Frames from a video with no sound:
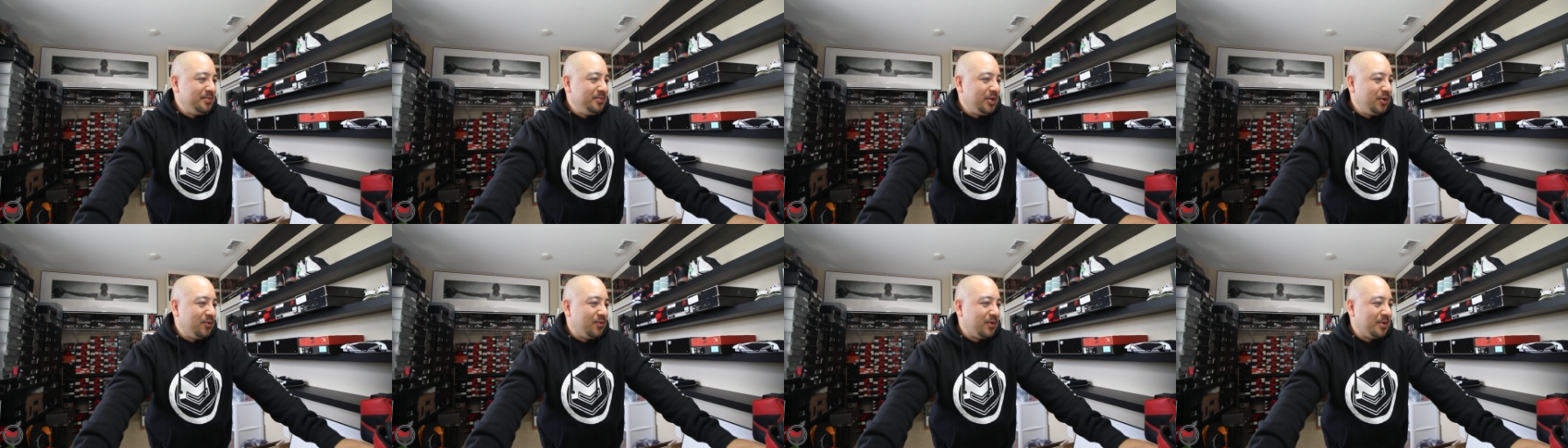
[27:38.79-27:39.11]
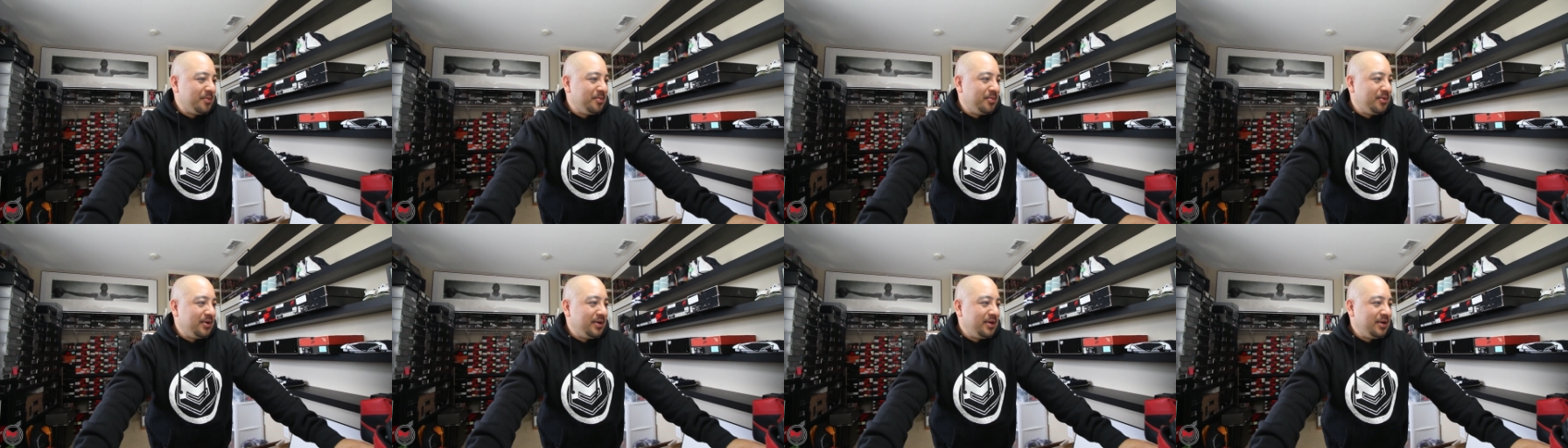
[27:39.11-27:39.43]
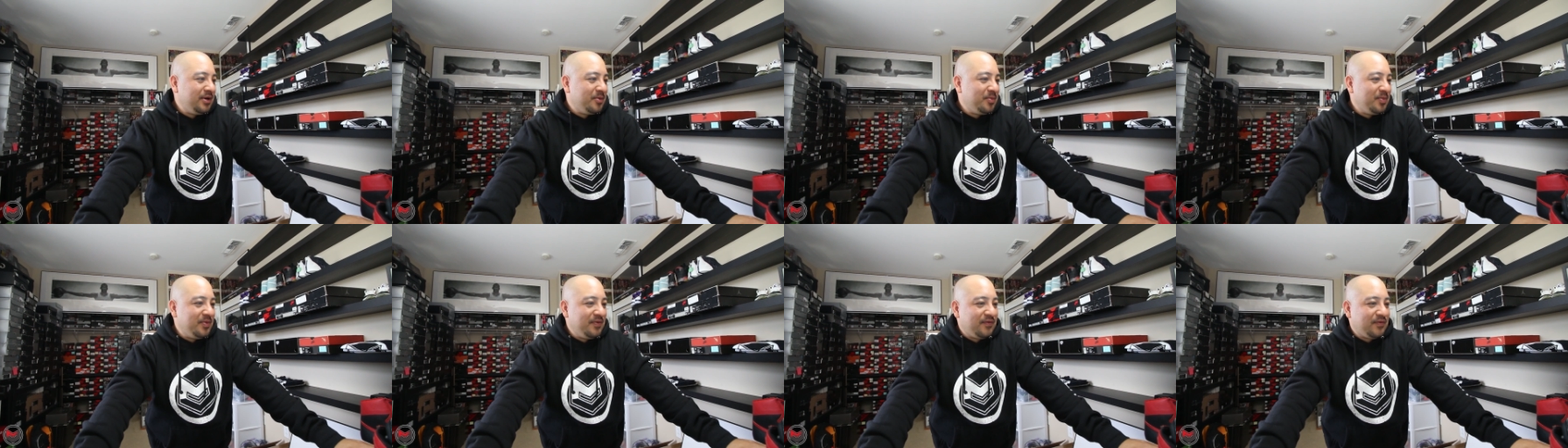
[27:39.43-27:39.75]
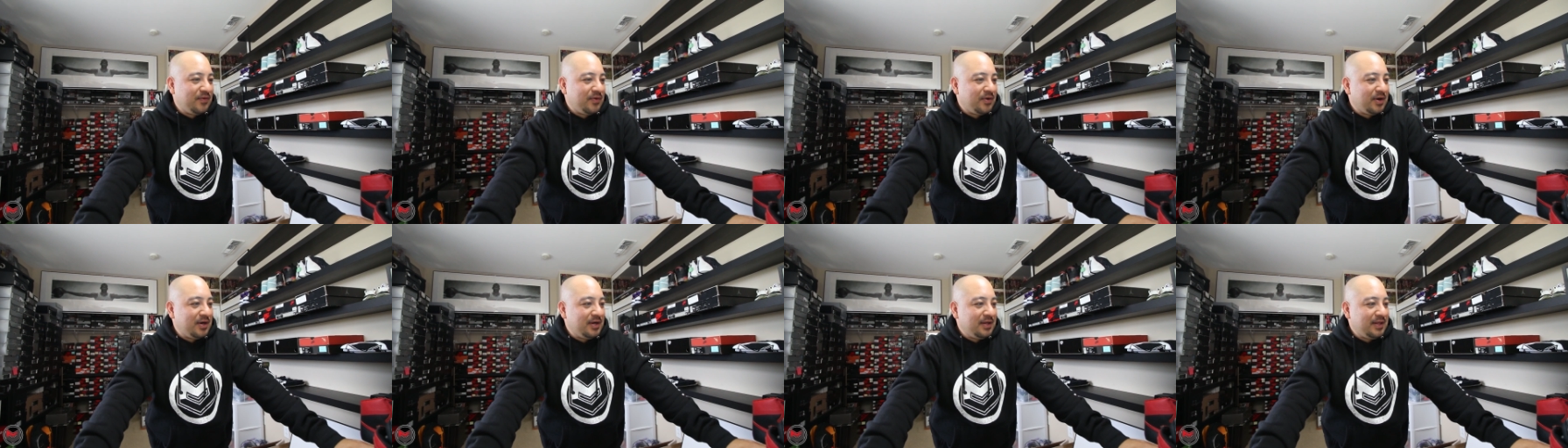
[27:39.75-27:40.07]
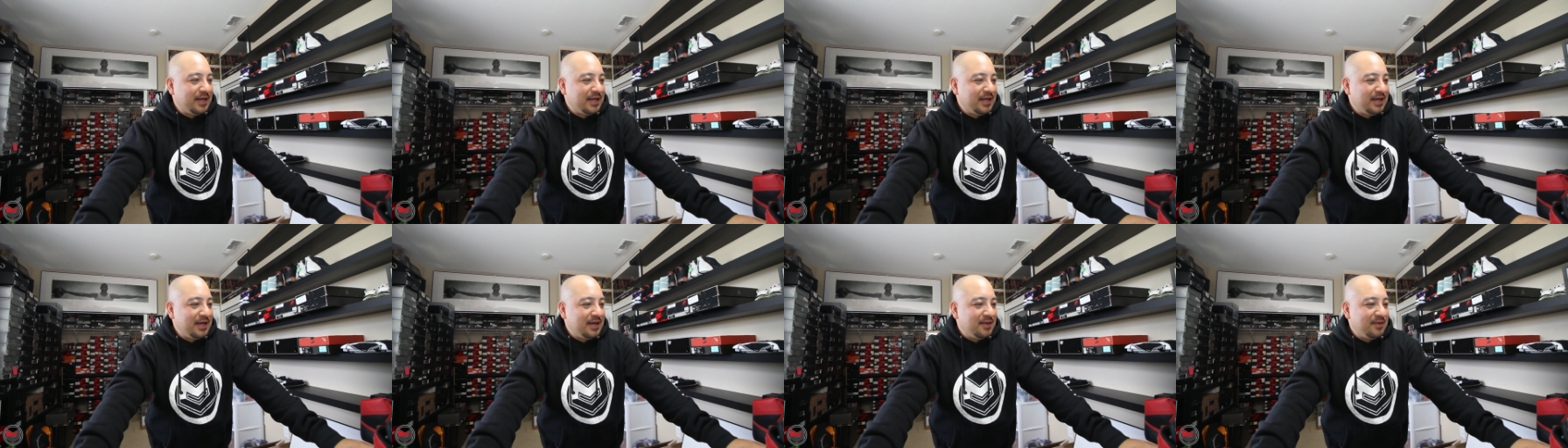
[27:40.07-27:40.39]
you want to put in before I
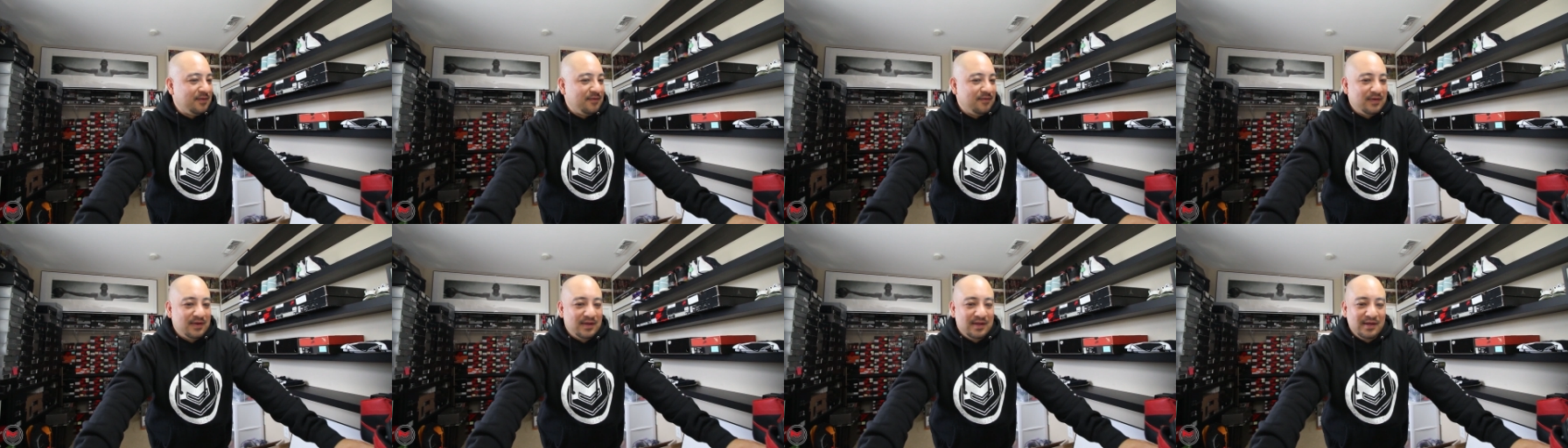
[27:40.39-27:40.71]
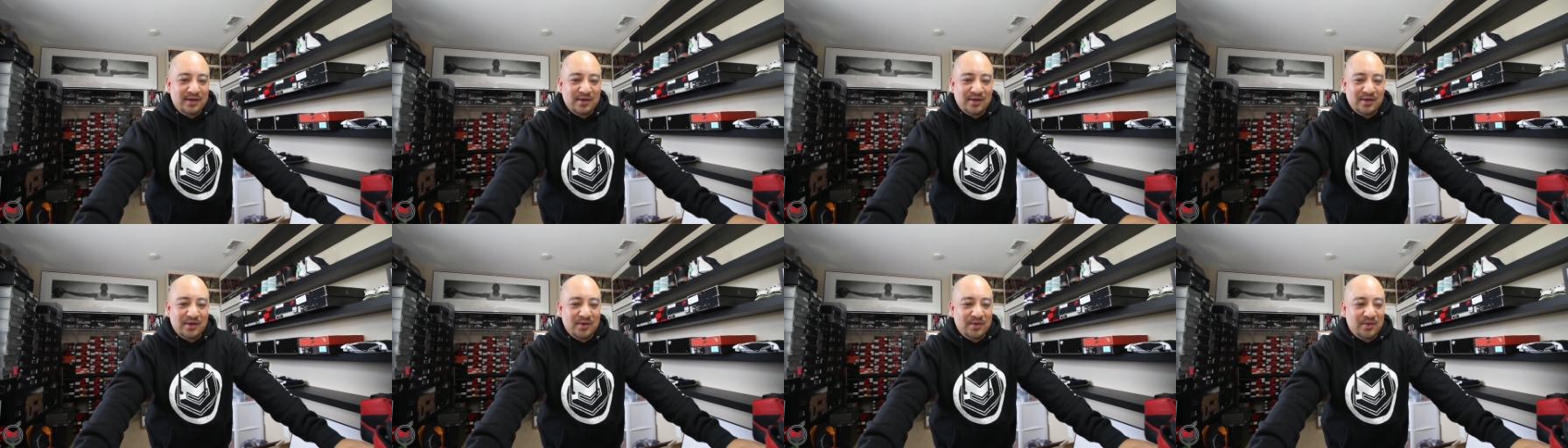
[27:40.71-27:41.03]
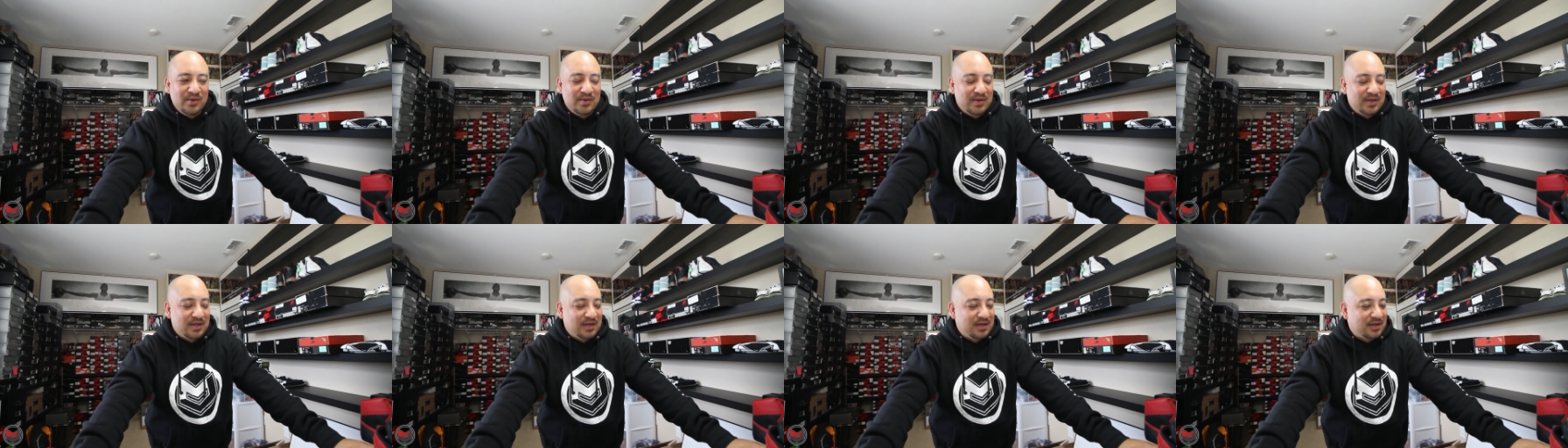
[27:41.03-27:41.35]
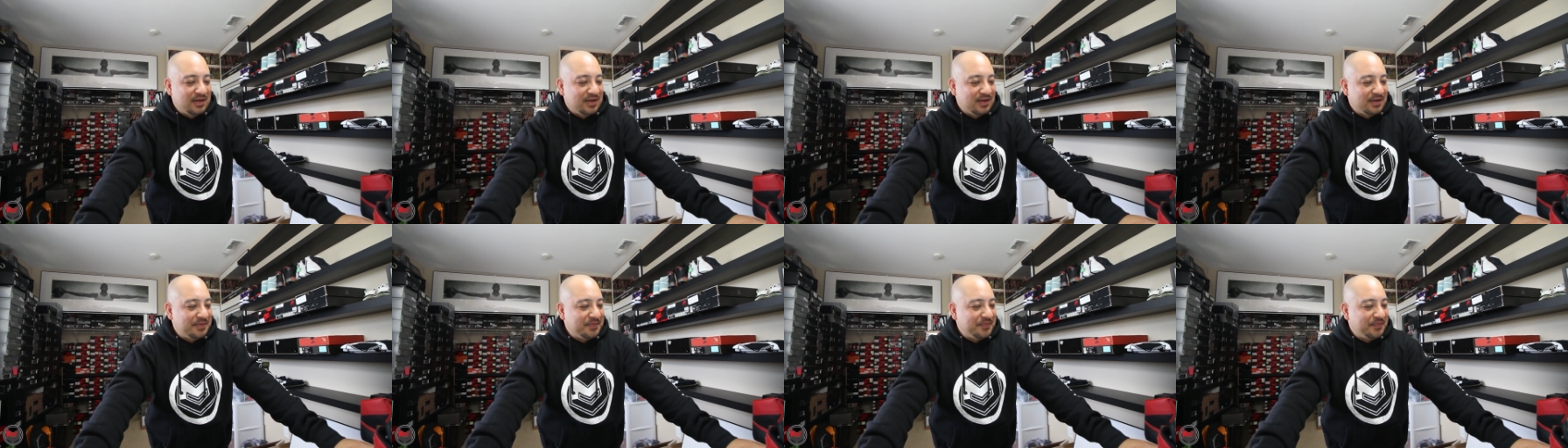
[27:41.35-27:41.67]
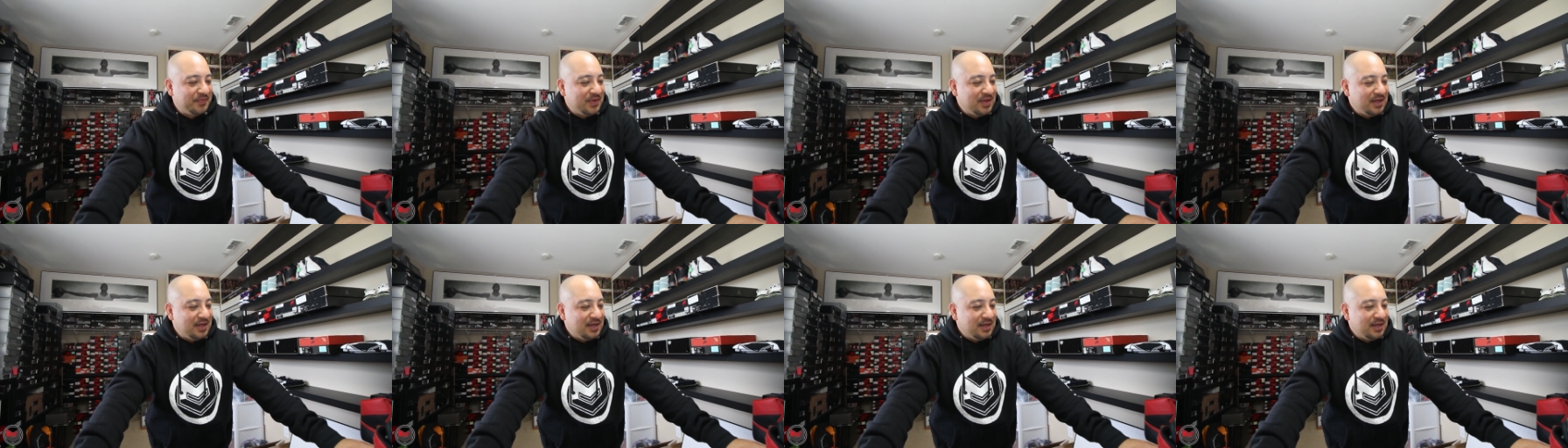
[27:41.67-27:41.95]
like end the video and um,